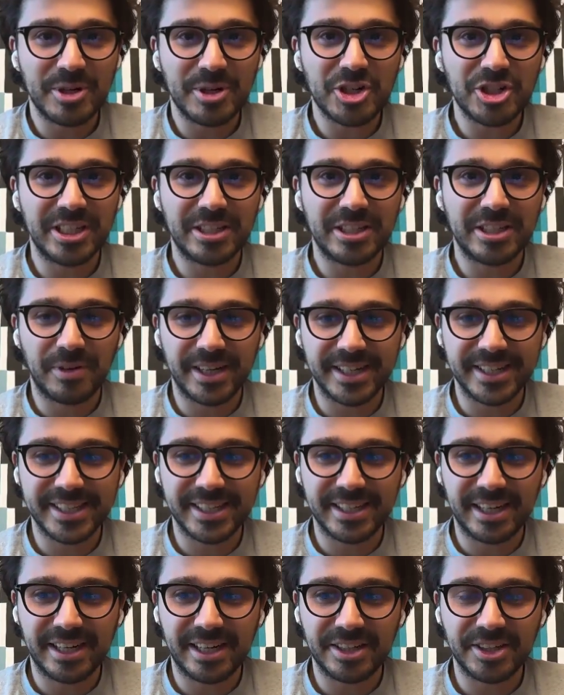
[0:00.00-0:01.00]
Especially it
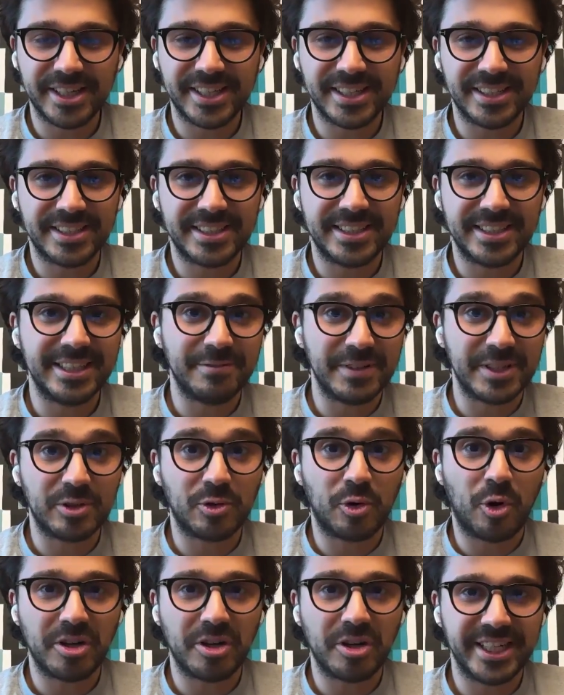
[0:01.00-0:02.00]
was this
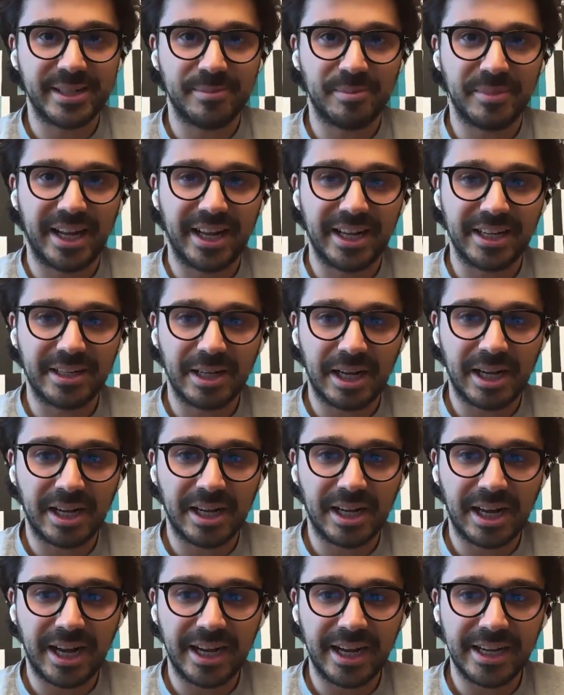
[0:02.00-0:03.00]
thing with cognitism. Like
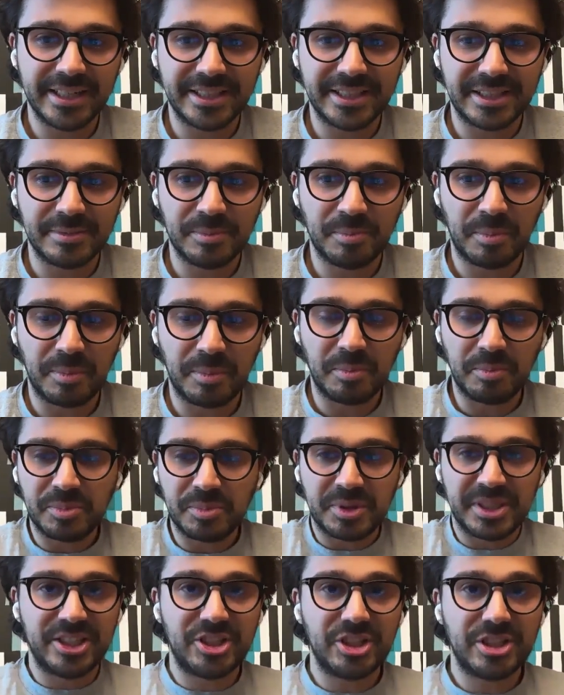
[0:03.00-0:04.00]
I had it
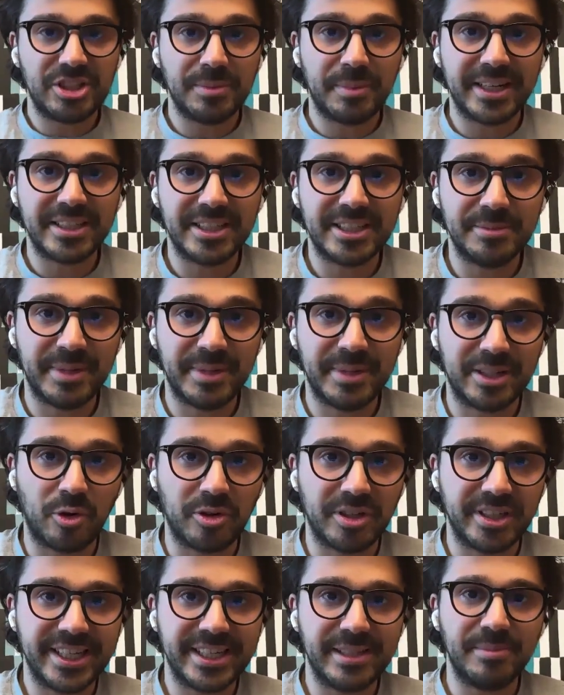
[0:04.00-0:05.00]
digital marketing team
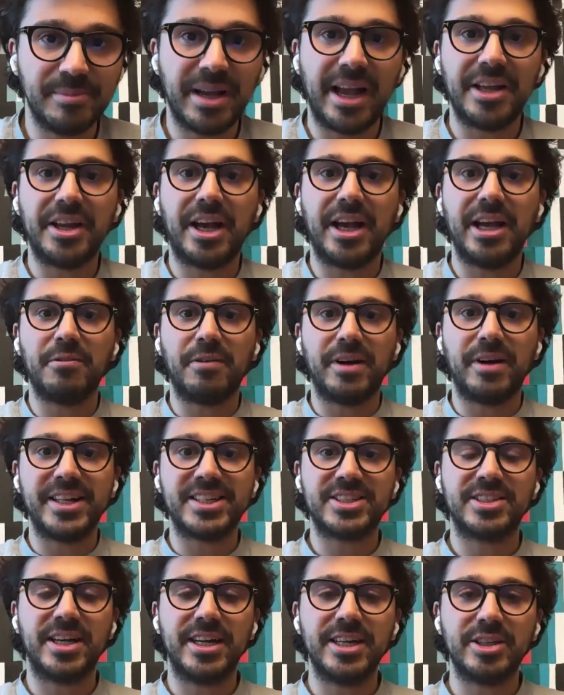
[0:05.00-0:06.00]
at Cognitum, and I
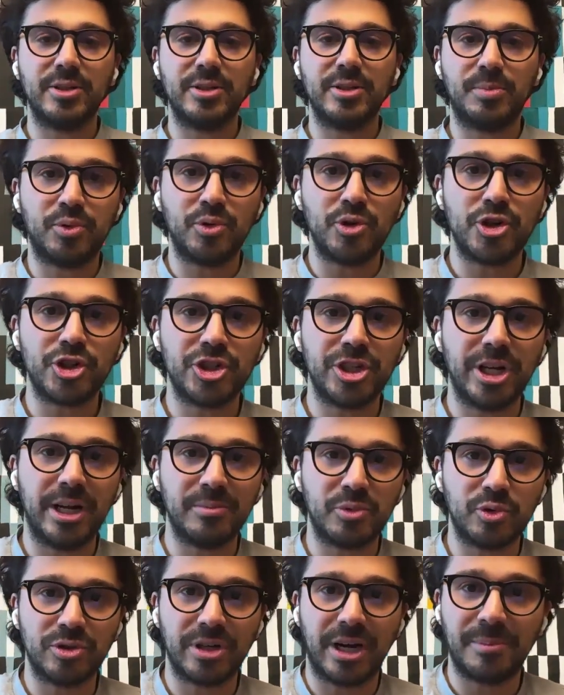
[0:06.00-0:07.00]
was trying to
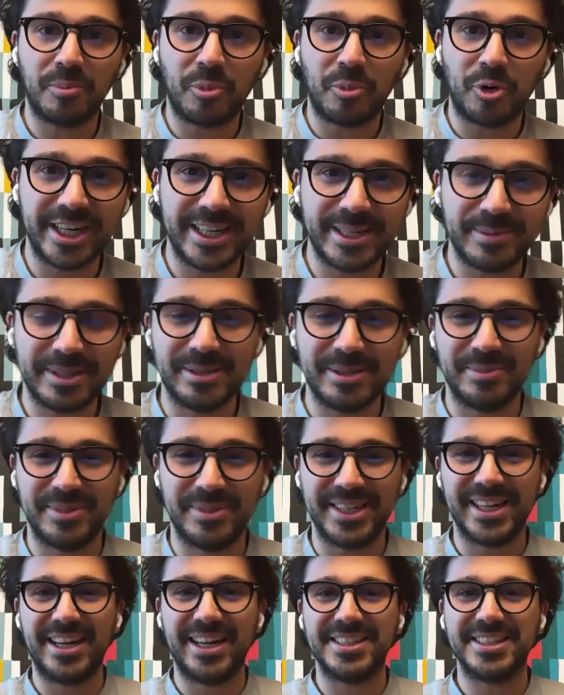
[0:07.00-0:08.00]
push them to run more
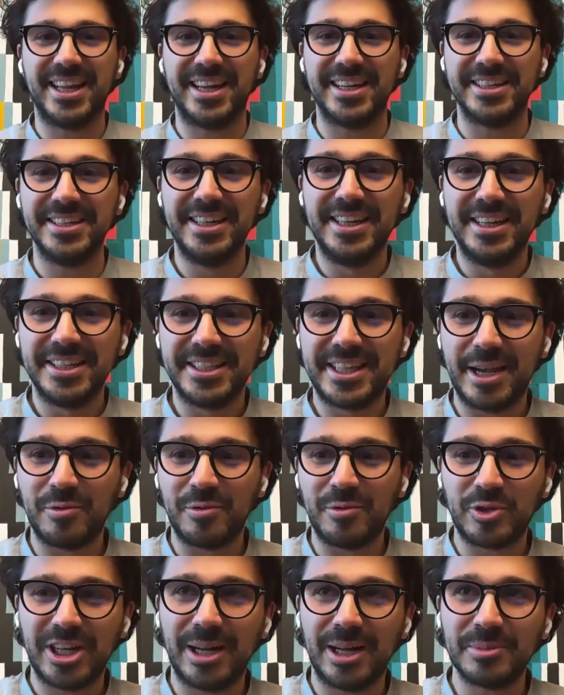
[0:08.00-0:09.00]
experiments. And then
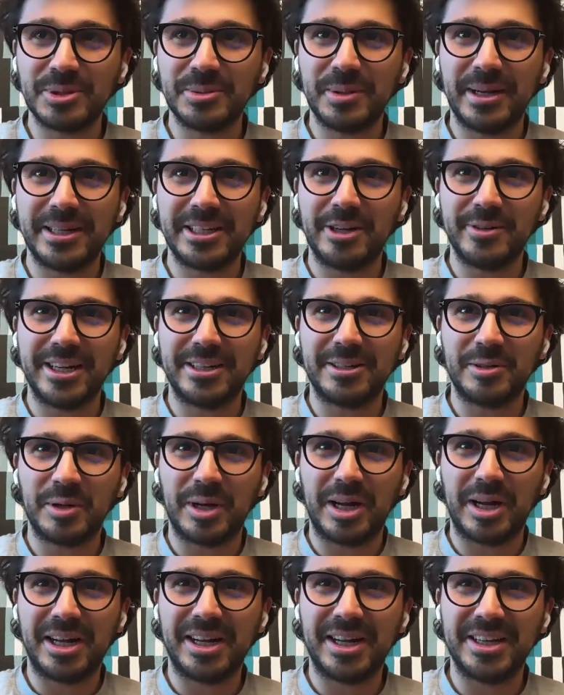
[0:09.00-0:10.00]
they would come to me and they were
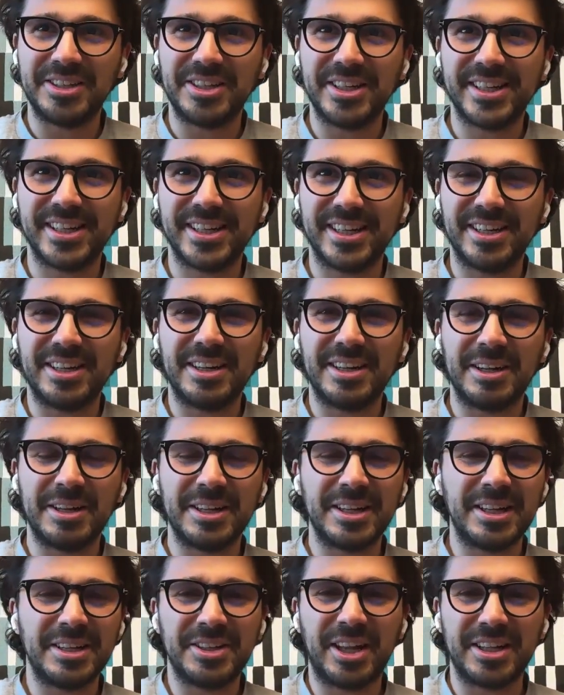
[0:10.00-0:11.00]
like, it is
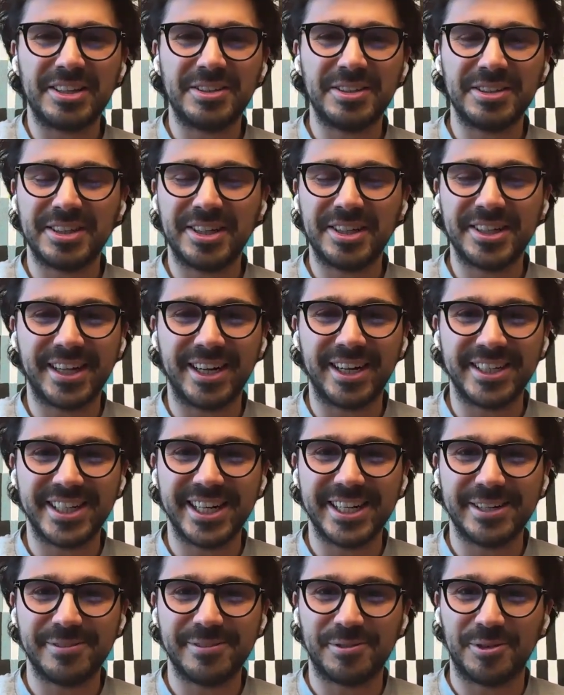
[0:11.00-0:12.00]
not
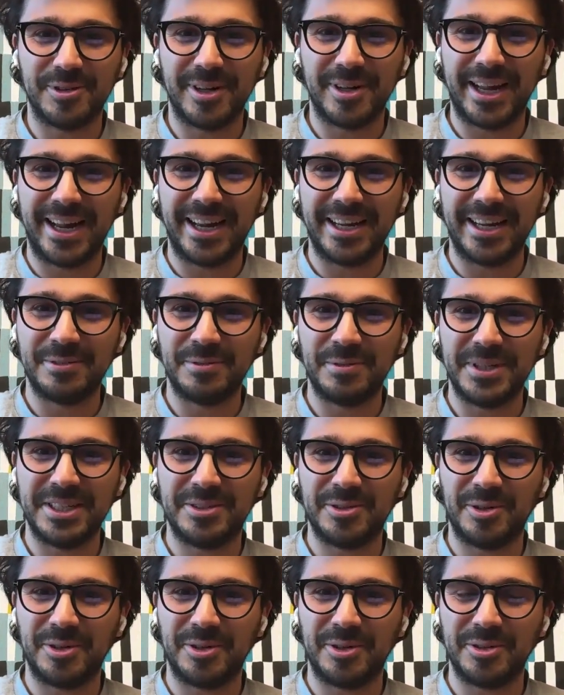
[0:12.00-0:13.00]
successful,
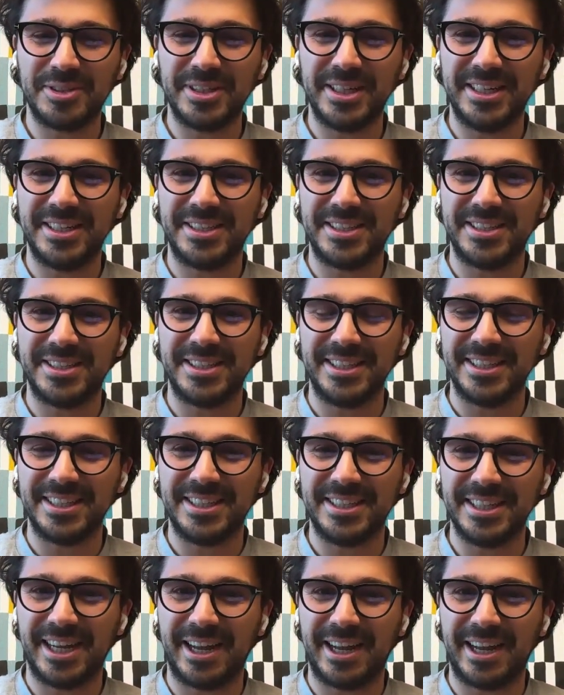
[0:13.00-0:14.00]
and we don't really
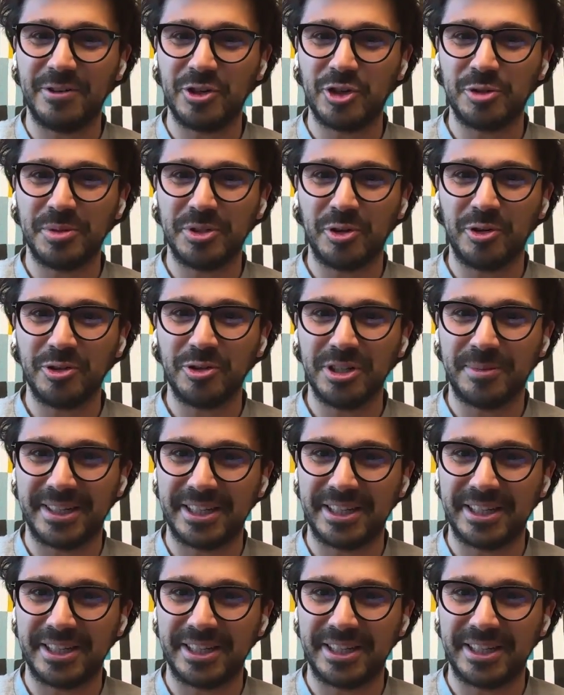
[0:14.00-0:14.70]
think we should be